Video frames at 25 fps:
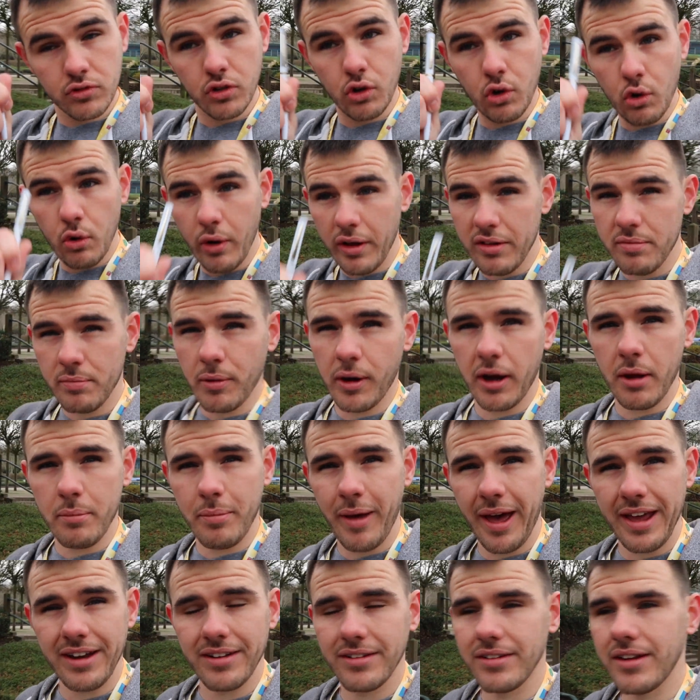Always bring a
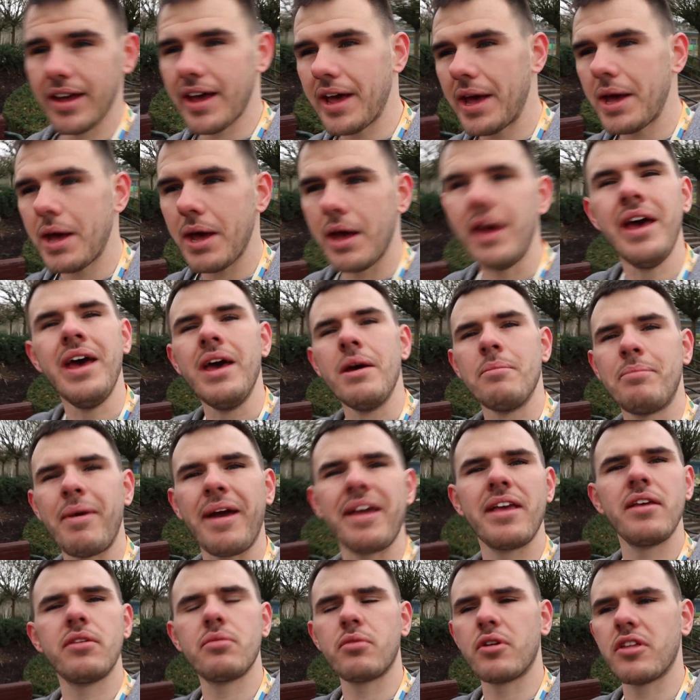pen.
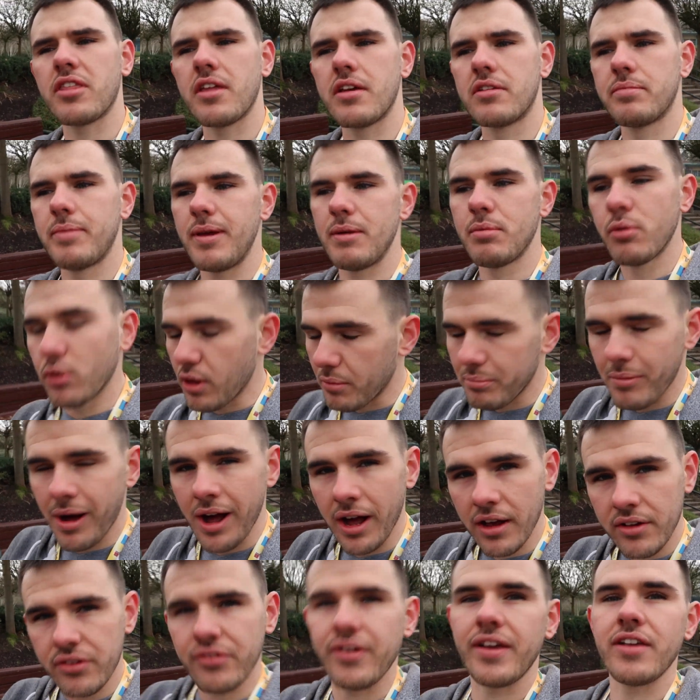Becky's one of those people that
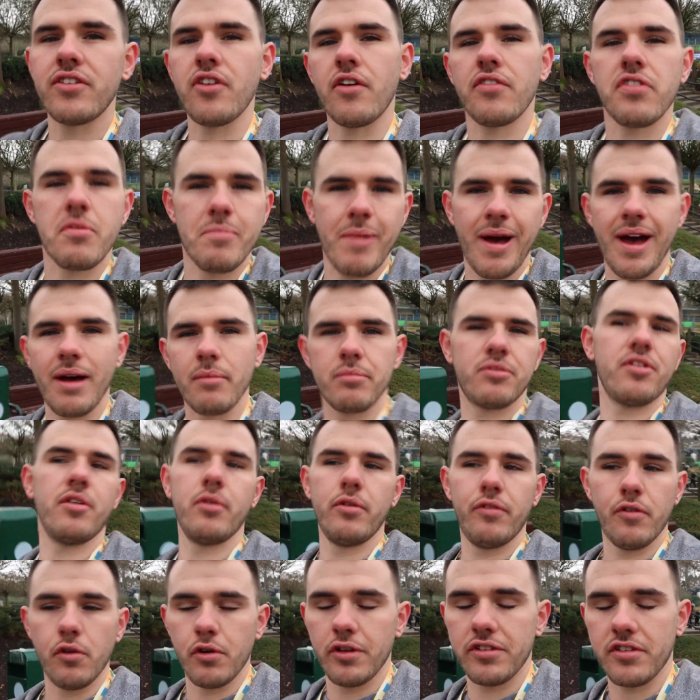marks things off the map, so
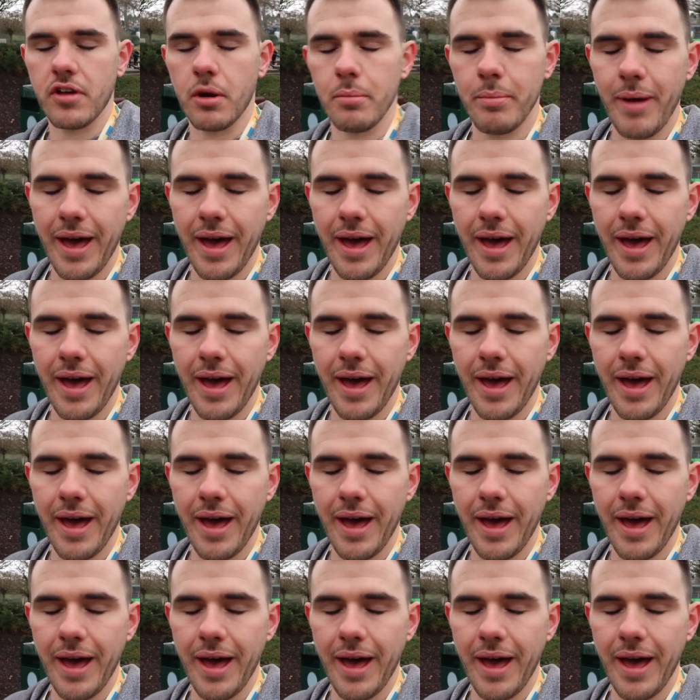we've always got a